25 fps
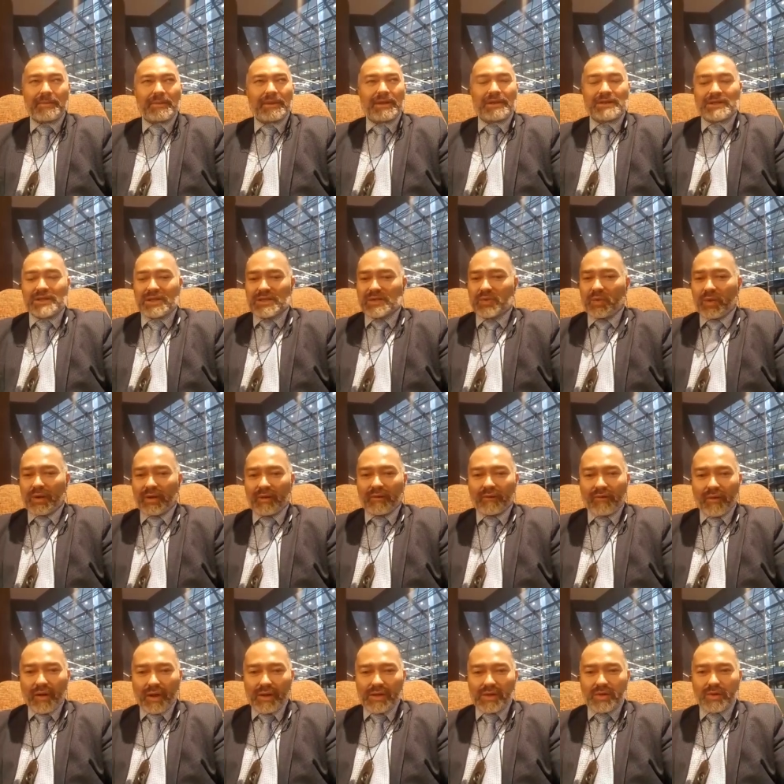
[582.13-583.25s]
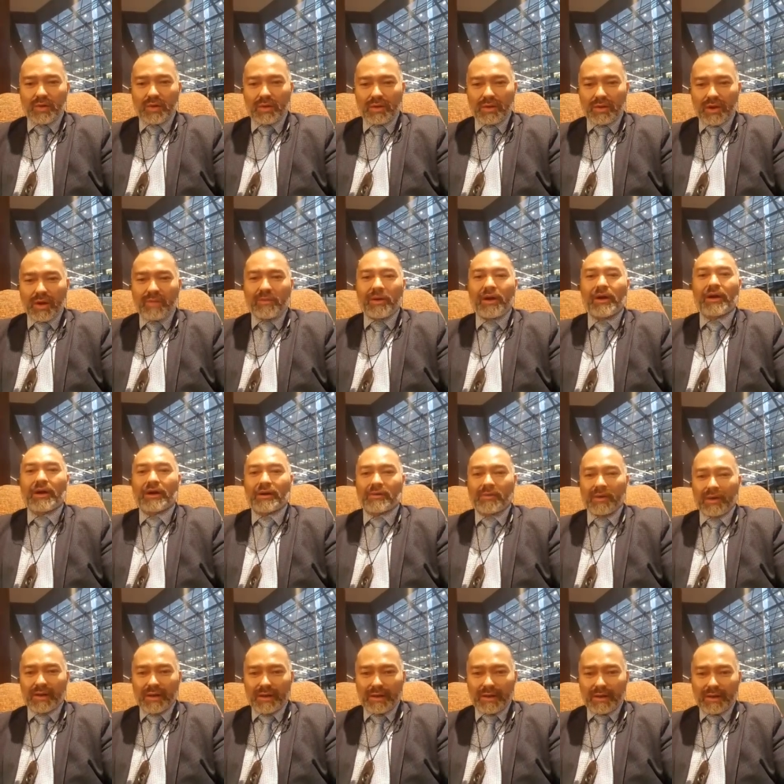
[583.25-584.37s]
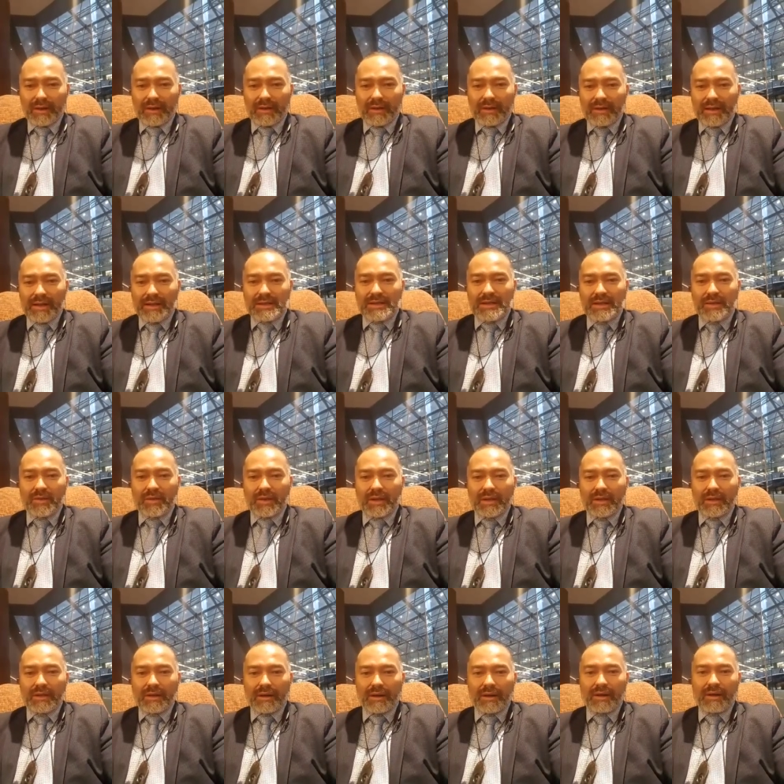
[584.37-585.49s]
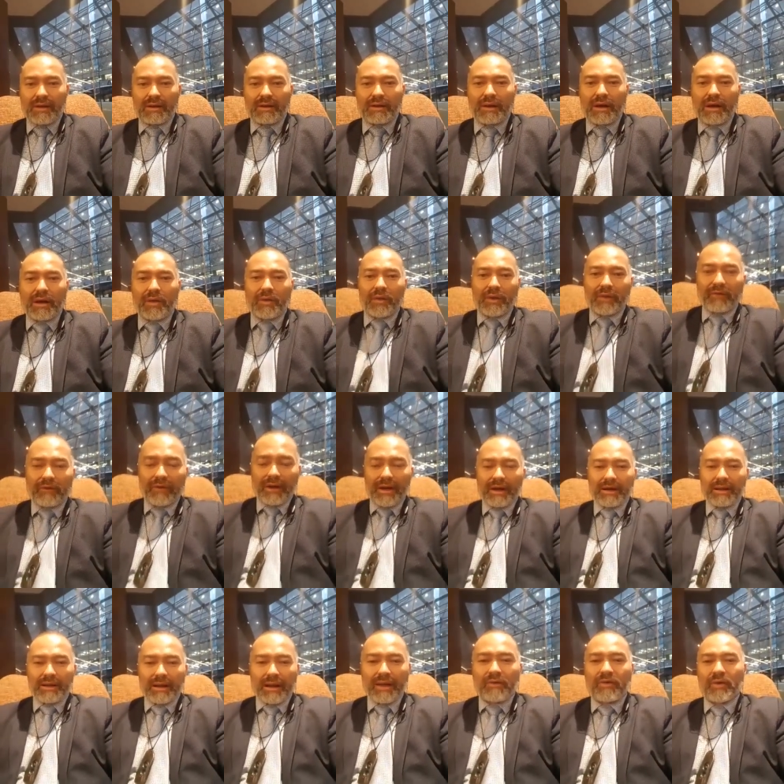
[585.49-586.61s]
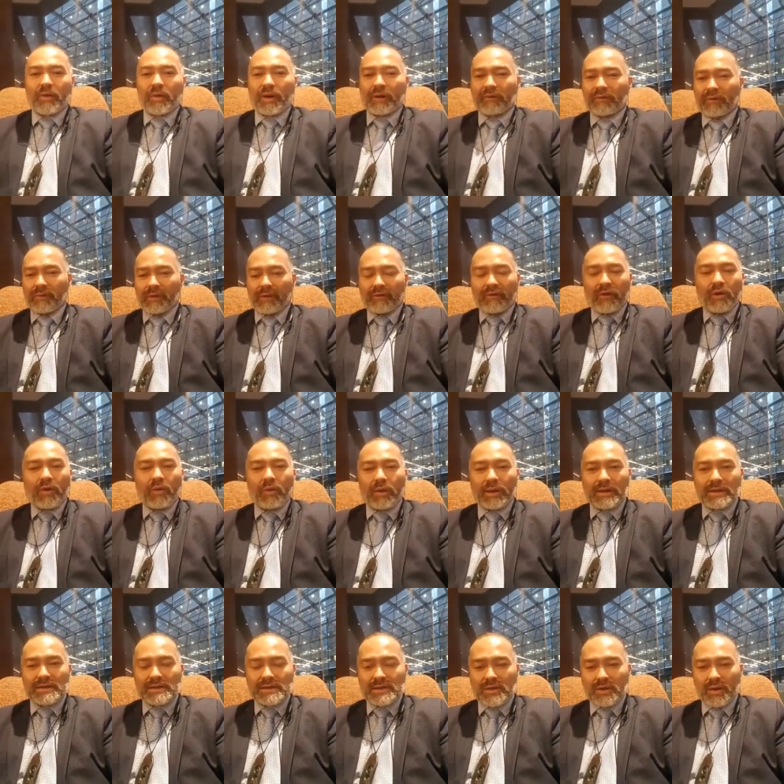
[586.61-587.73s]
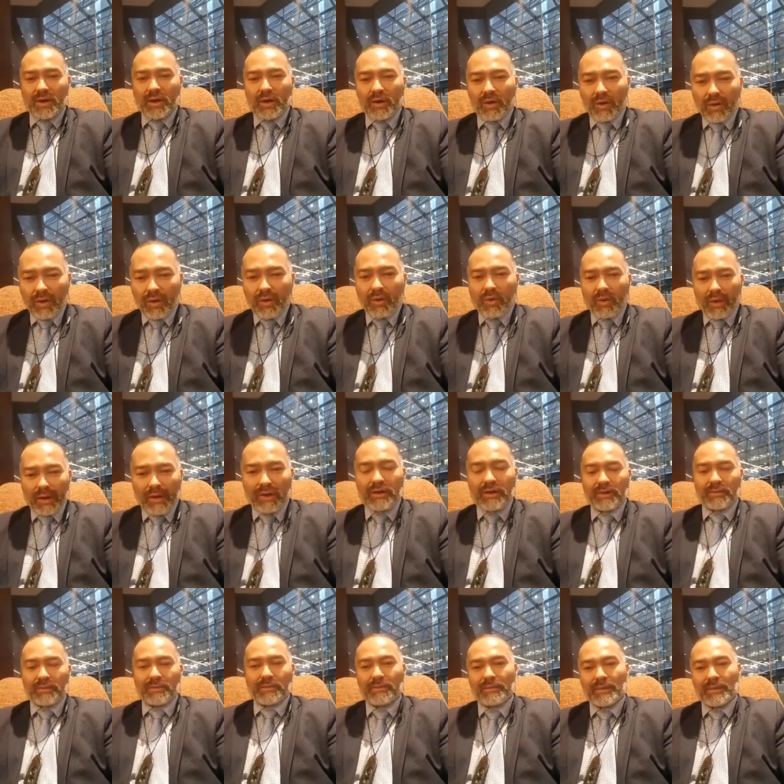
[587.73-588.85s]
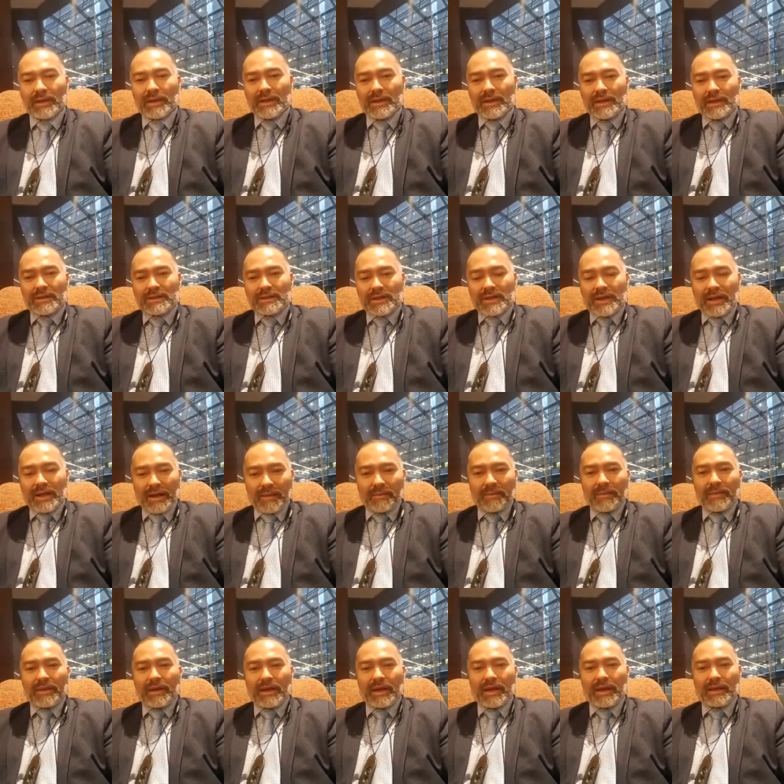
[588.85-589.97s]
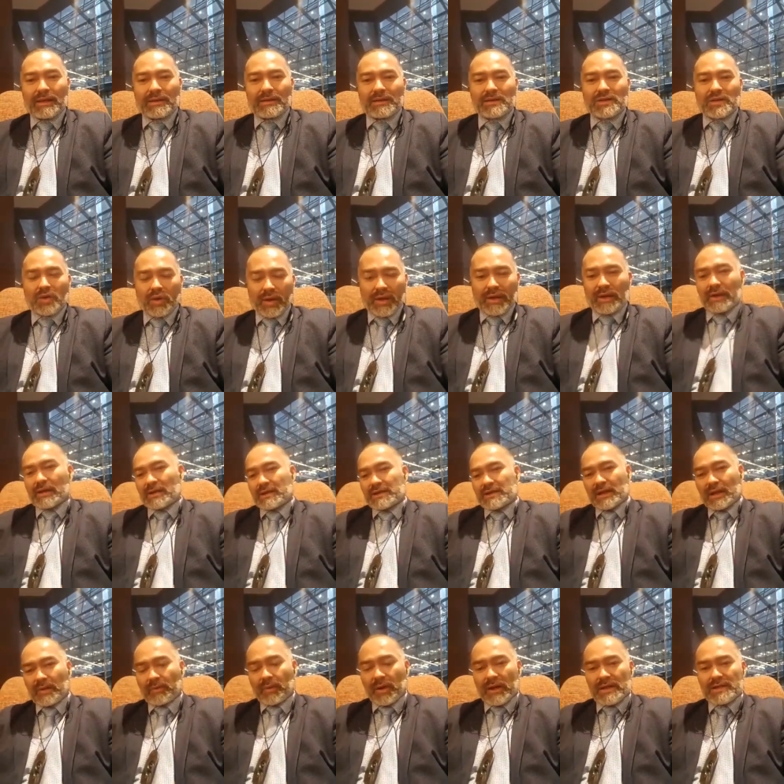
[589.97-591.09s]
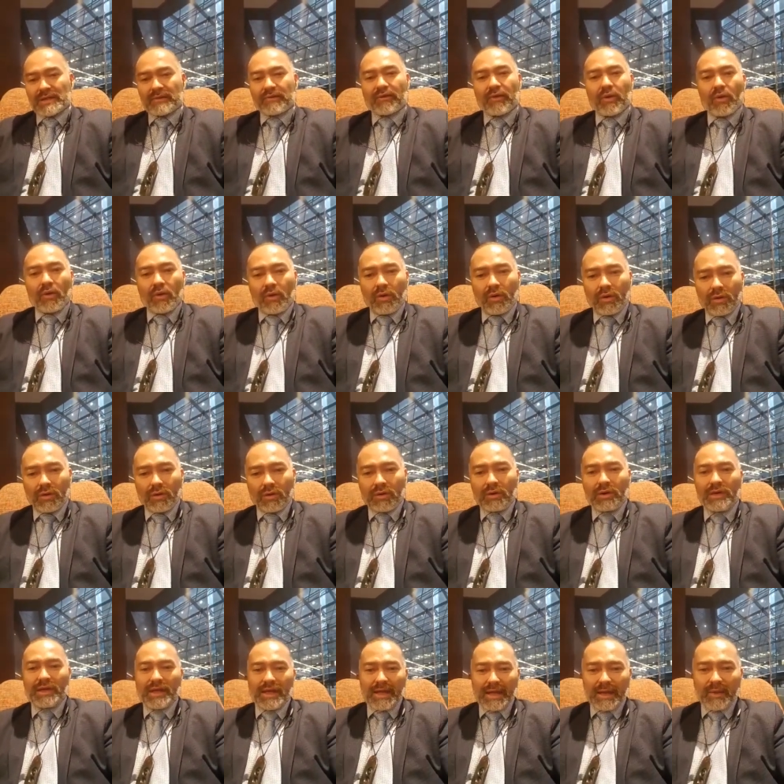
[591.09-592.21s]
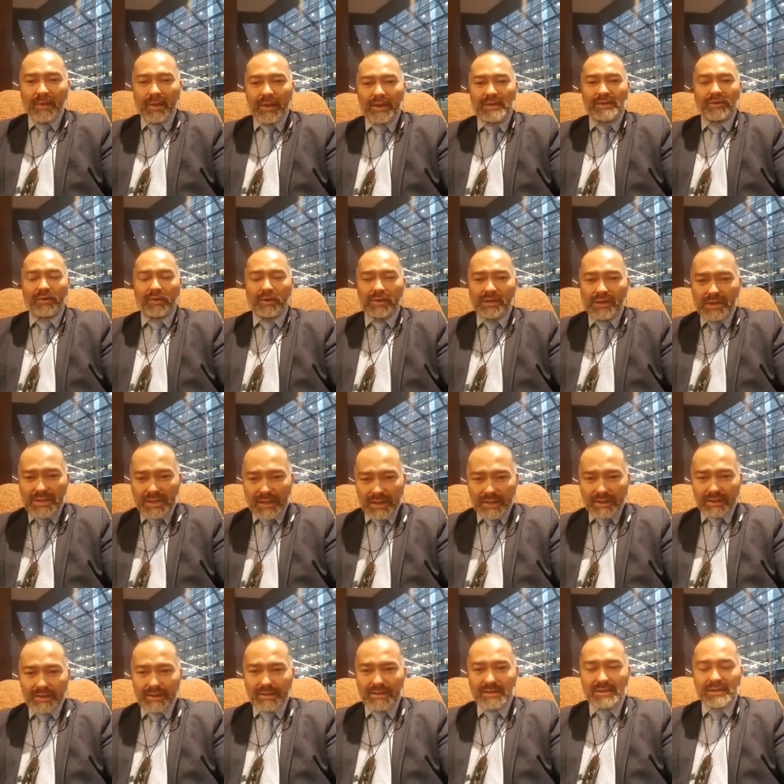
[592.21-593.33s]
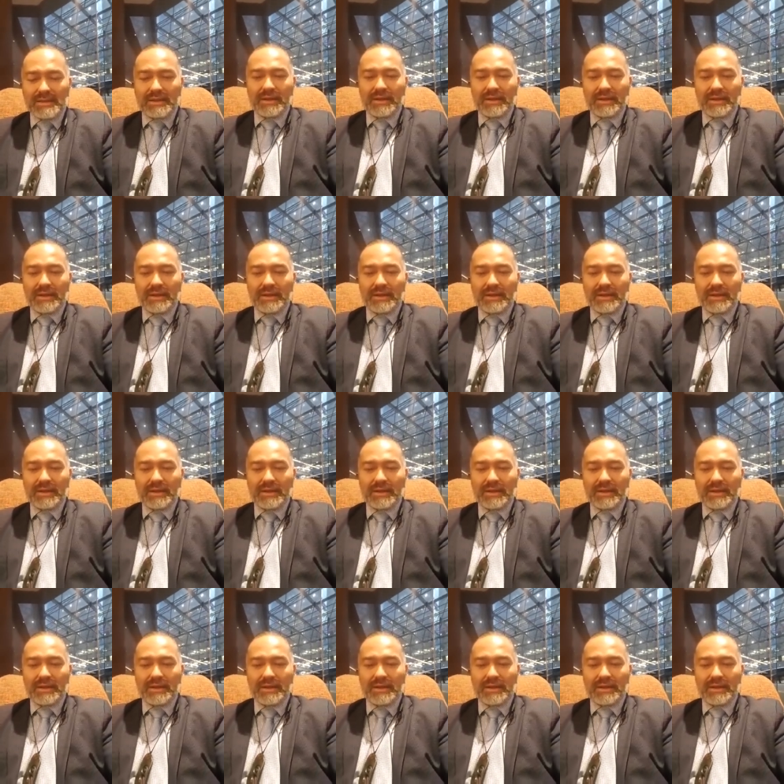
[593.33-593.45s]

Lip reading: just want to invite you all. No mai haere mai e tiwi e nahu e wha. Everyone from the Four Winds, you are all welcome to come and join in a celebration for all Kiwis, for all New Zealanders,